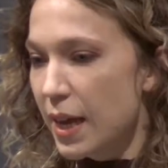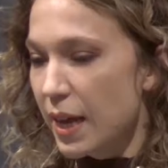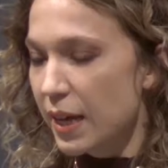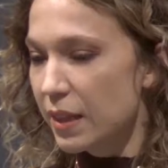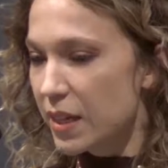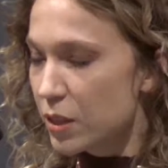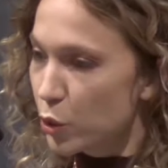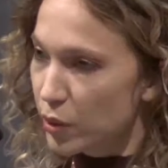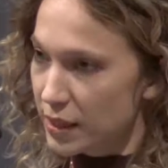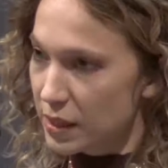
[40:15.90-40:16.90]
And there
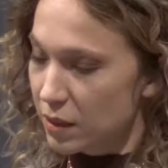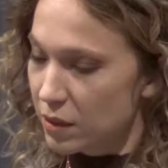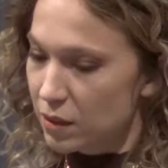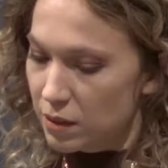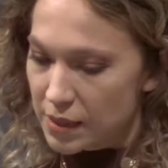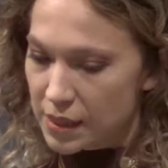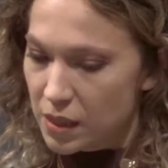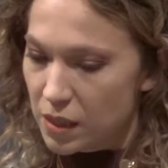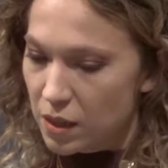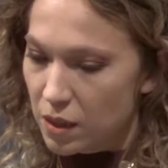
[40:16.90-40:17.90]
you can
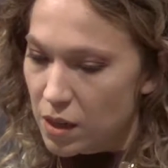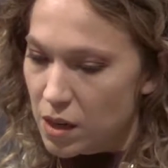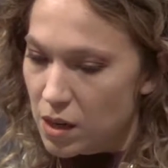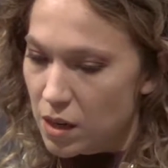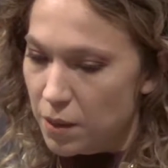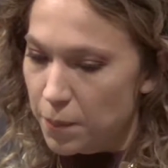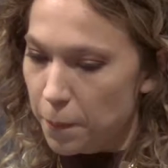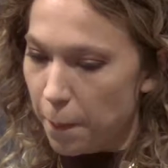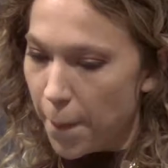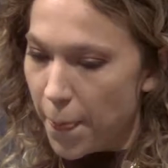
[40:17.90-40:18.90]
see
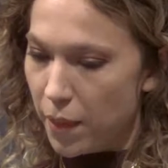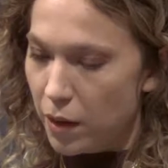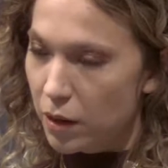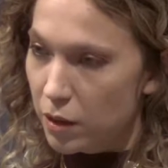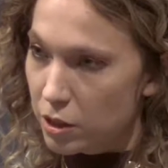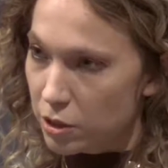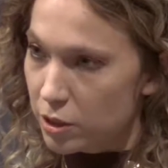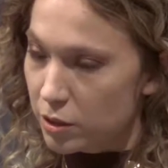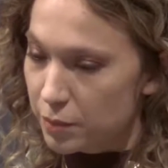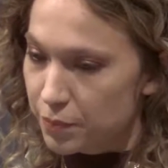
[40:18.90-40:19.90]
a
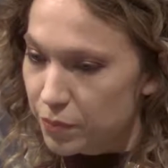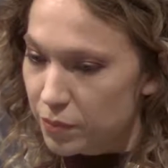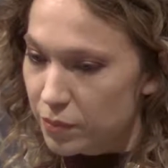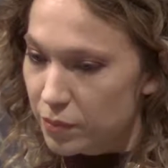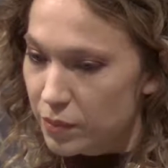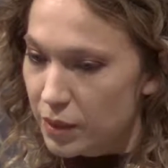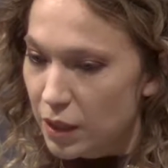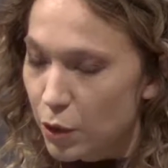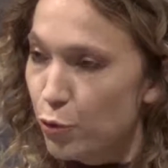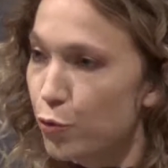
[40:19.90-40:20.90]
girl
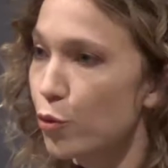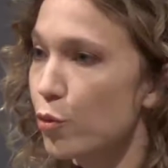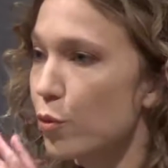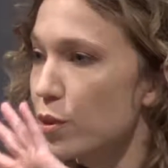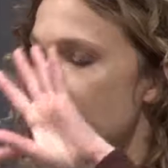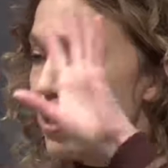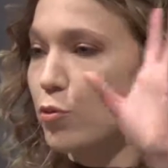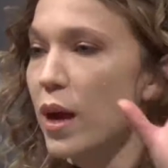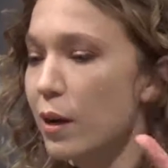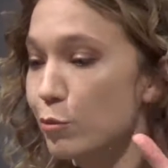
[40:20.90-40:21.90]

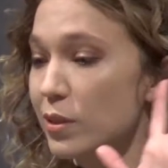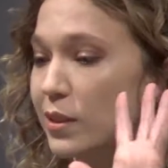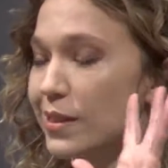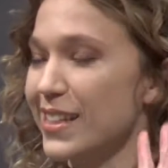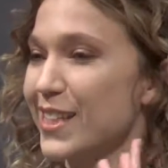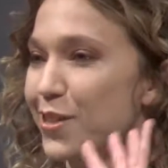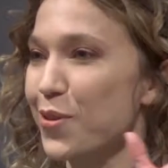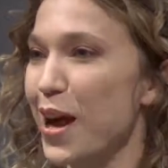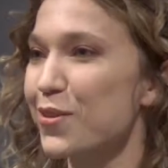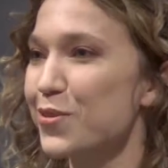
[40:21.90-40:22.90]
surrounded
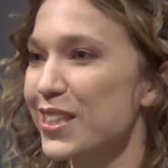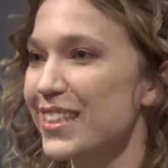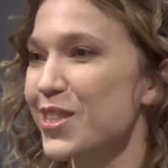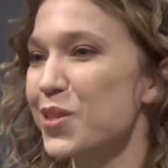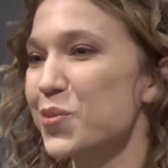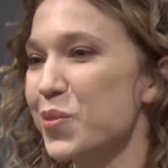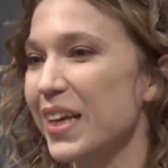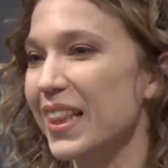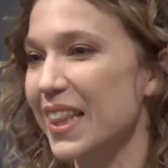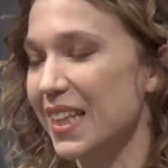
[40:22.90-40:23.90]

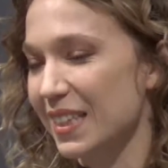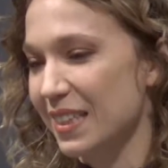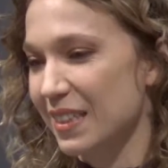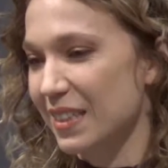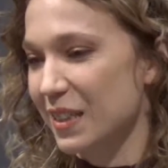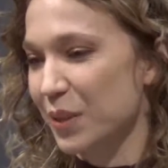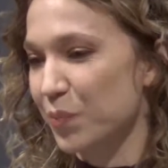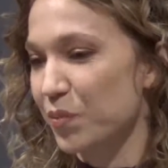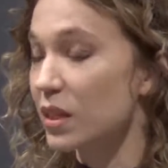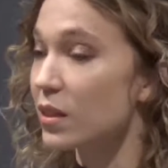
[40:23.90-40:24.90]
with
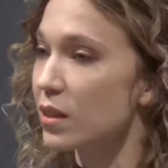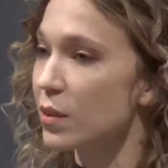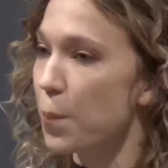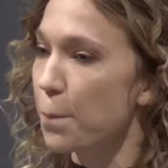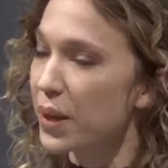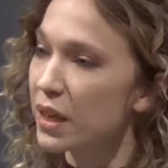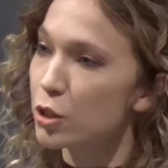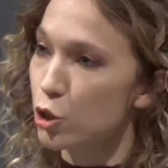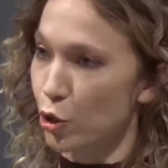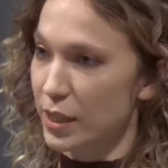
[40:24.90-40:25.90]

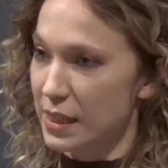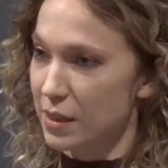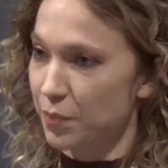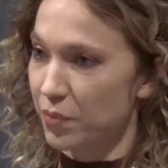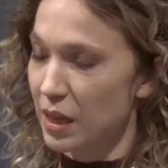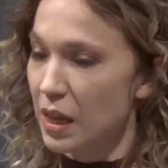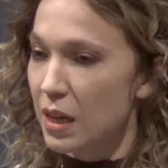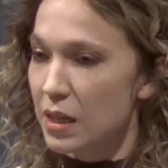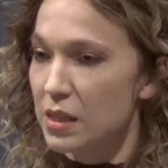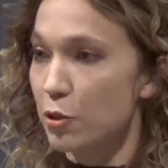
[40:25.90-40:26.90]
pink toys,
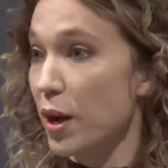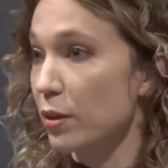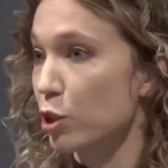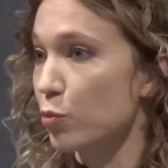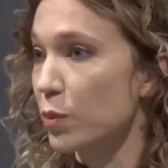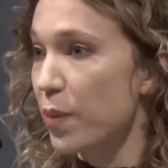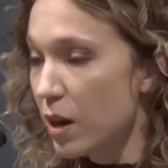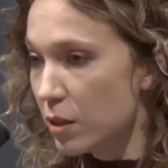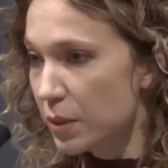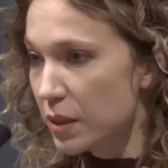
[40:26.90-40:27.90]
surrounded with
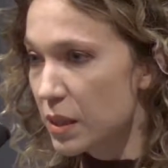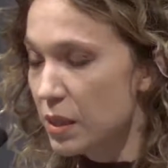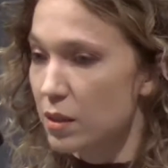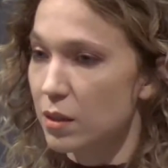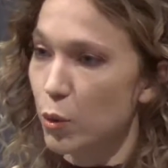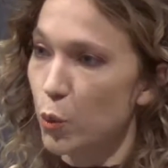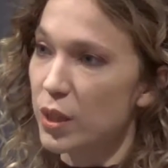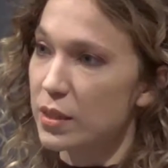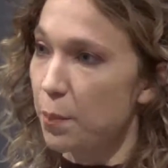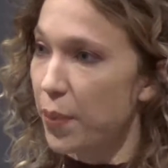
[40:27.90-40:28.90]
Barbies,
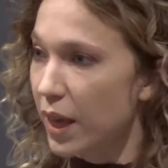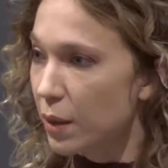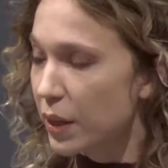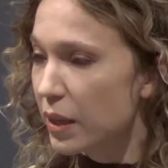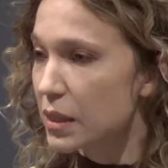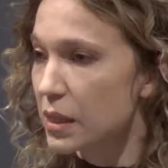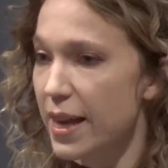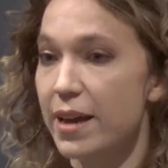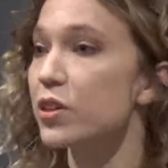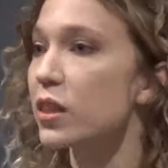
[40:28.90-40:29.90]
with babies,
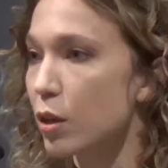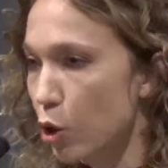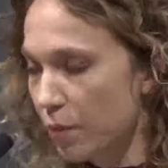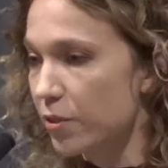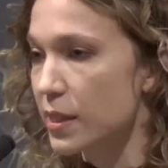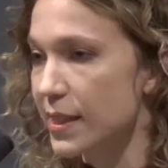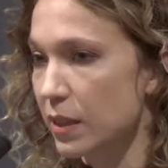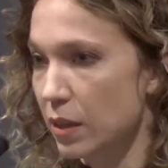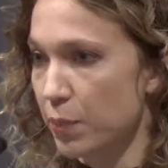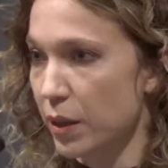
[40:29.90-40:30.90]
everything obviously
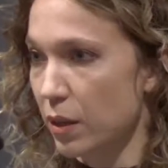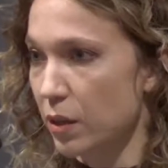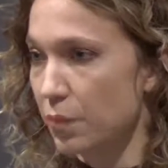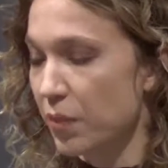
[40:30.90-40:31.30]
in pink.